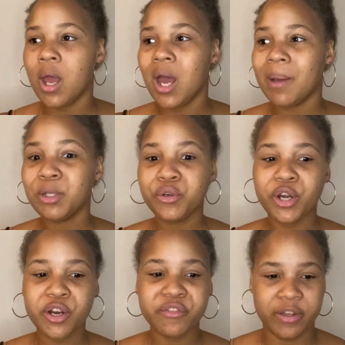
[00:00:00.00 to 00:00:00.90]
a little
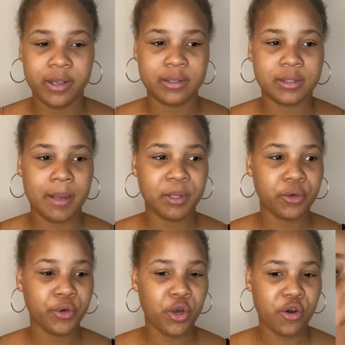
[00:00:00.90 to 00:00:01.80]
nervous.
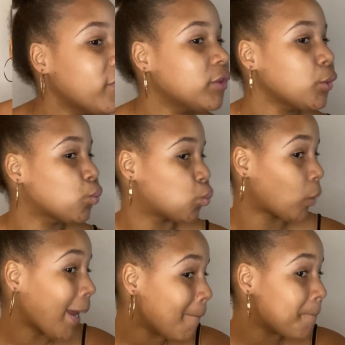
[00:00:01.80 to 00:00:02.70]
Off the
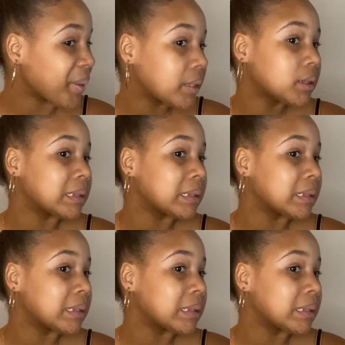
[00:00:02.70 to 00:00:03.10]
rip,